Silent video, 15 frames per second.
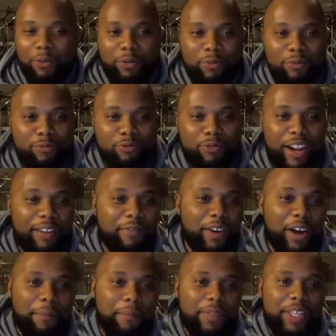rev
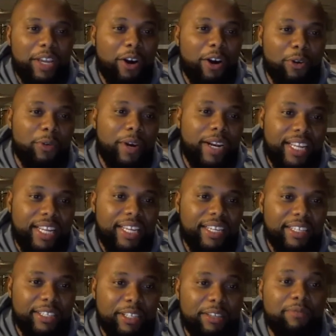up the already
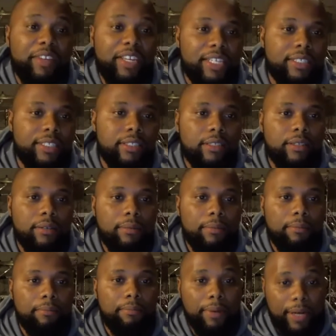convinced,
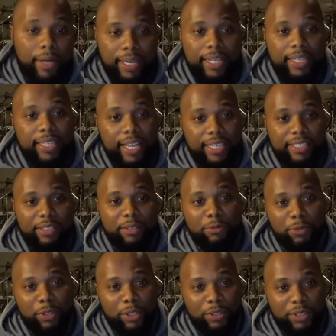but it takes some
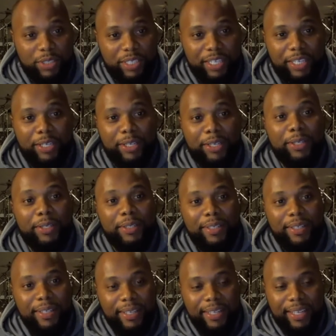real skill
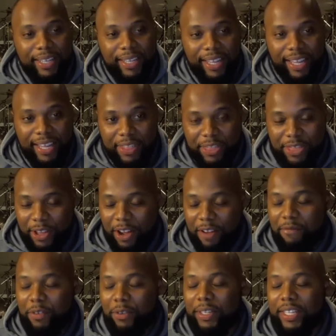and
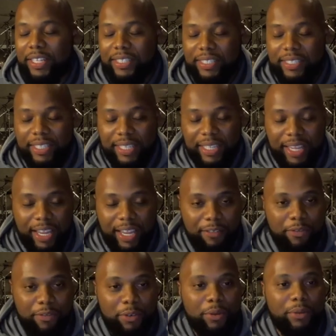thoughtfulness and
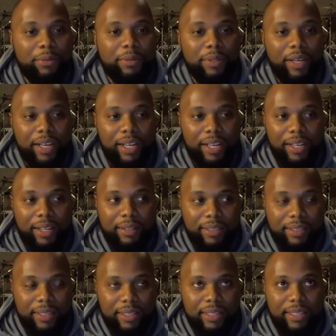careful
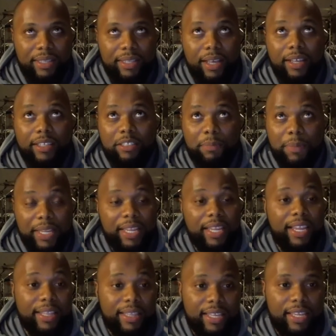speaking
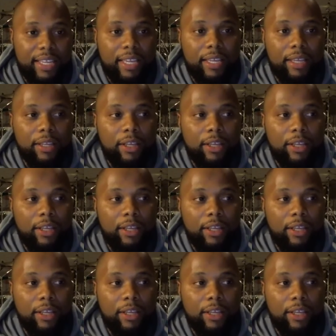and thinking